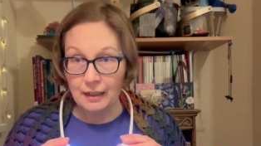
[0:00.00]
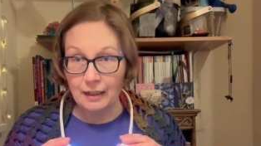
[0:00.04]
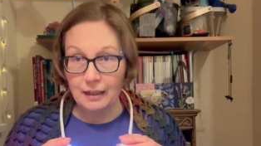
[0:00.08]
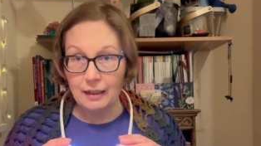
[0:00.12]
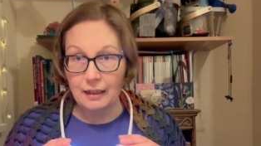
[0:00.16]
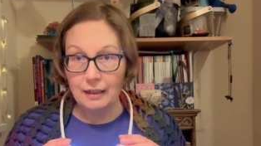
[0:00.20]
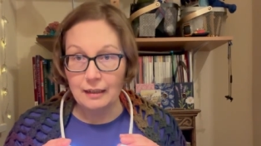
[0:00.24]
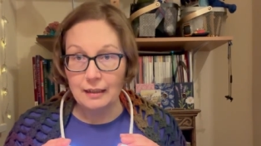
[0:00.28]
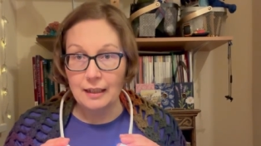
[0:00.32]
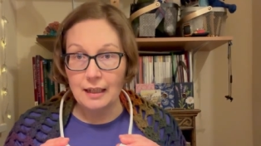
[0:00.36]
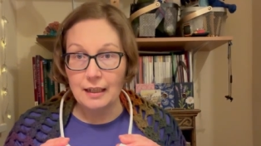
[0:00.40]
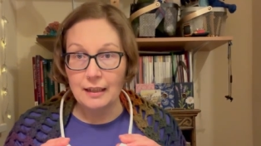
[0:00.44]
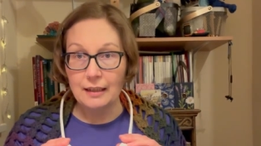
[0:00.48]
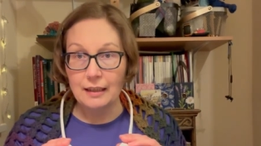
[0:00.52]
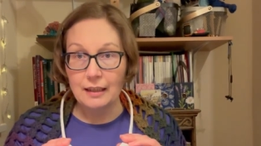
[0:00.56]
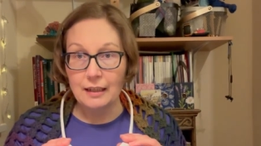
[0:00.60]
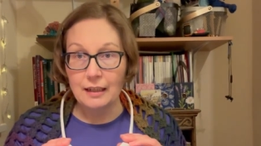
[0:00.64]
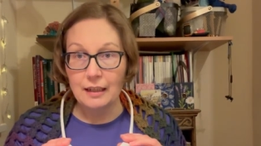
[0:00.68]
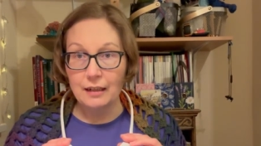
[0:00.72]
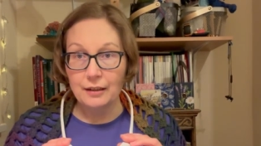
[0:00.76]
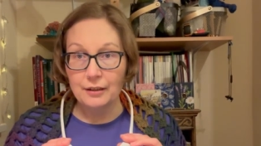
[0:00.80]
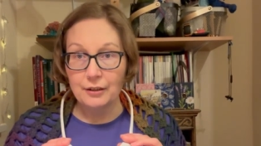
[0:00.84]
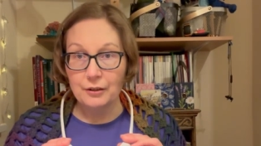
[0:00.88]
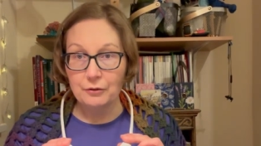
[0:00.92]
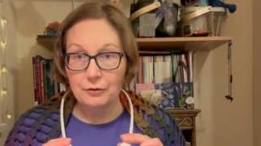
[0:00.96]
and
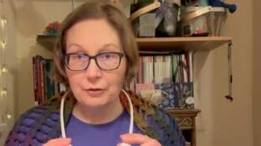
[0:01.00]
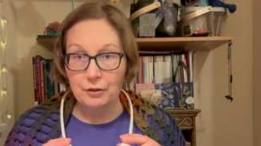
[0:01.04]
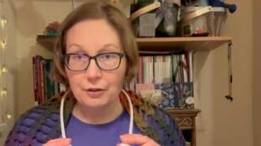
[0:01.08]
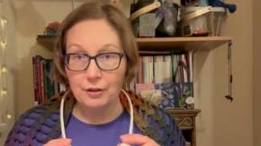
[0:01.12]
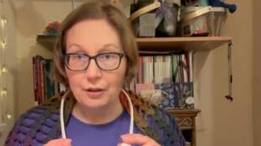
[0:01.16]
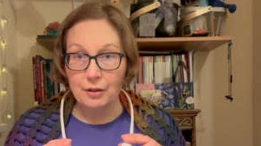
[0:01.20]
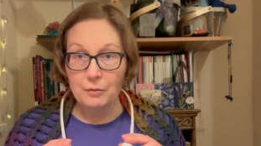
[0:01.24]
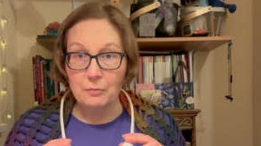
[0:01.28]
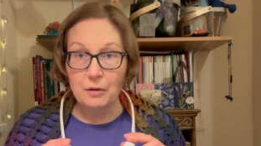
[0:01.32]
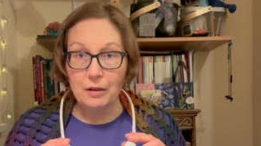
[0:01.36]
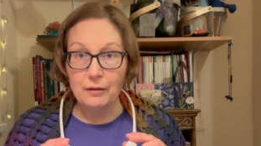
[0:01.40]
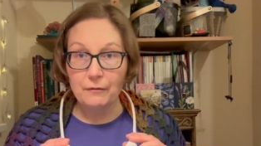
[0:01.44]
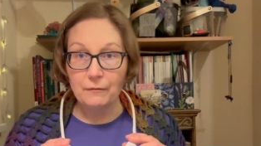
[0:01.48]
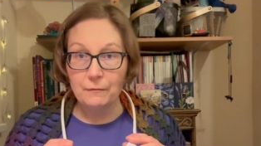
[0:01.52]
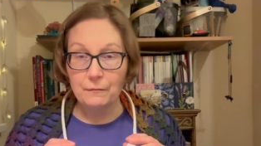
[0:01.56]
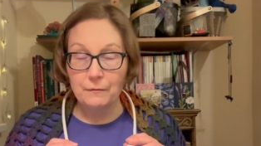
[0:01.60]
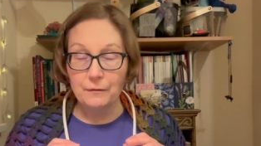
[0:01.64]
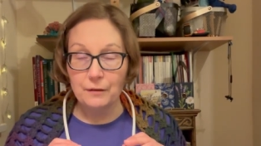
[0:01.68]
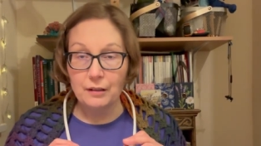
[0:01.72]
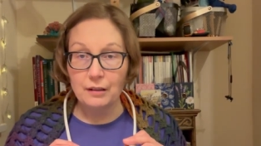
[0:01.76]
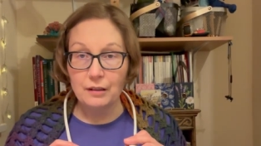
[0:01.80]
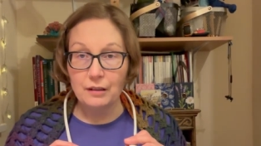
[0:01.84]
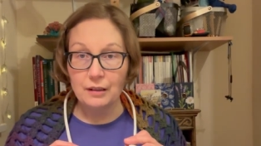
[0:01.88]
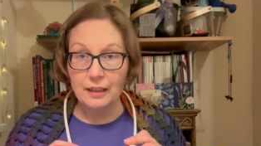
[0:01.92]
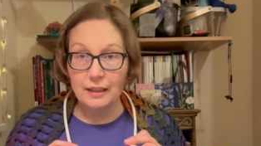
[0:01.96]
then you turn them off
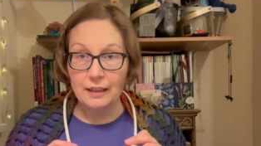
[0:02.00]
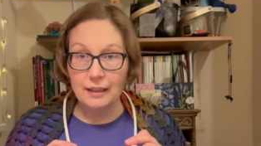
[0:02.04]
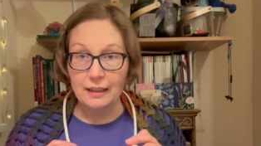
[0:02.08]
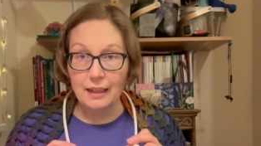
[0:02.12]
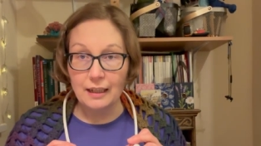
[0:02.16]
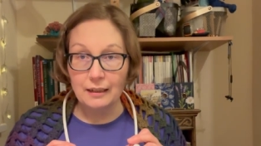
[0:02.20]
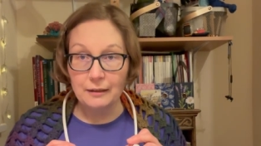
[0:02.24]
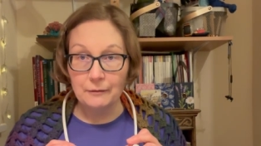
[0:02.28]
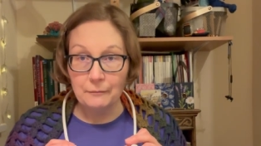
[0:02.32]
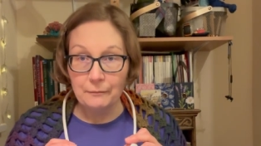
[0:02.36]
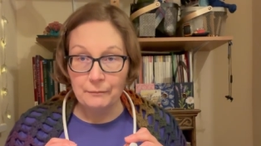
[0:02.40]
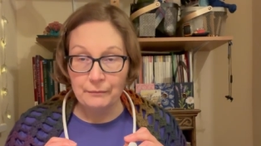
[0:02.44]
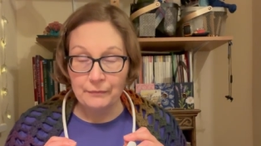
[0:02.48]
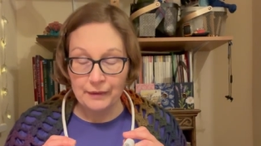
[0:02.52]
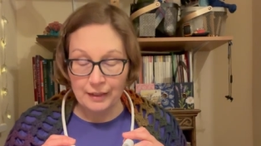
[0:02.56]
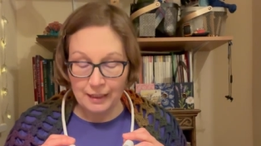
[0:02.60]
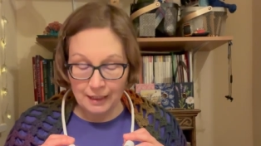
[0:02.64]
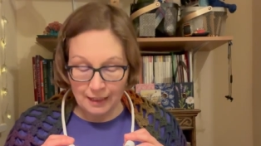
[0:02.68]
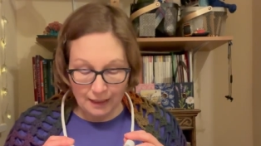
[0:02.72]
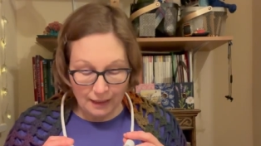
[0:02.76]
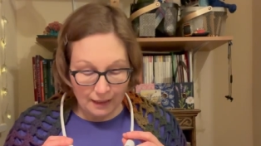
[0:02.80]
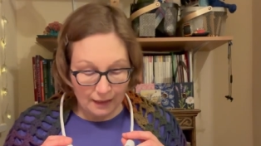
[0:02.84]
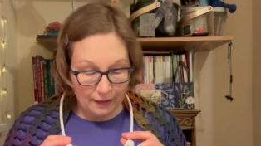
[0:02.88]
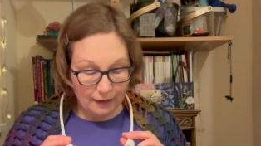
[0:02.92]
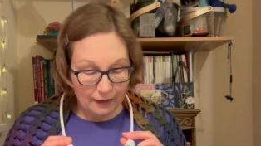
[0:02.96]
like that.
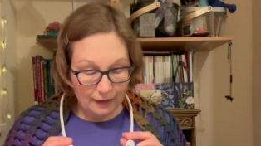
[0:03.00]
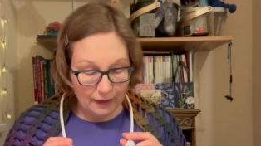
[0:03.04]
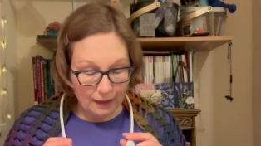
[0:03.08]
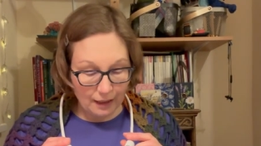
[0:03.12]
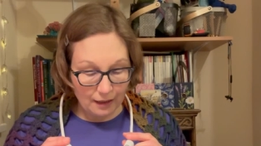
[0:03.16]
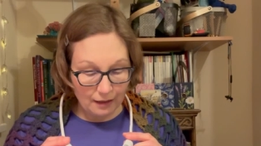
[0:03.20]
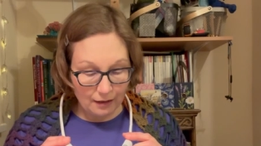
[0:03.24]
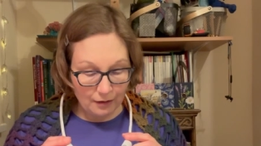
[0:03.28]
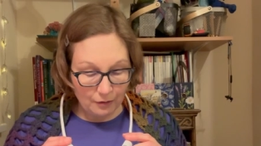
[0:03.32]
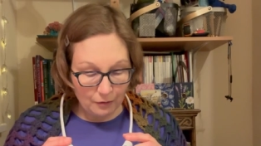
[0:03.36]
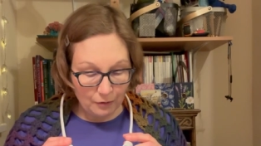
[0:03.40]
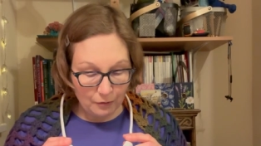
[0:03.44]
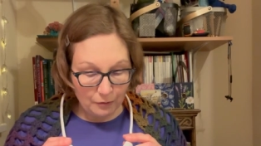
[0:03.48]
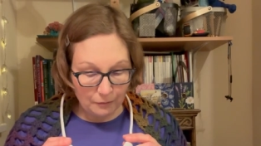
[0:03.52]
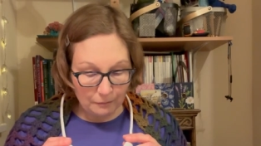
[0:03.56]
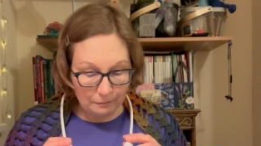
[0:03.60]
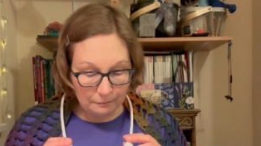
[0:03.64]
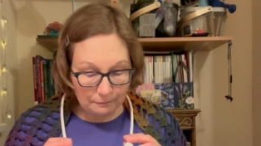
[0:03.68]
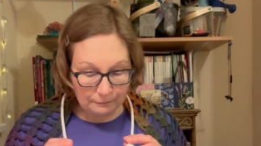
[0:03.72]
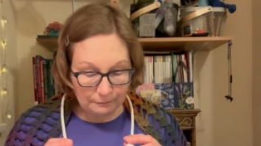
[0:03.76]
Now,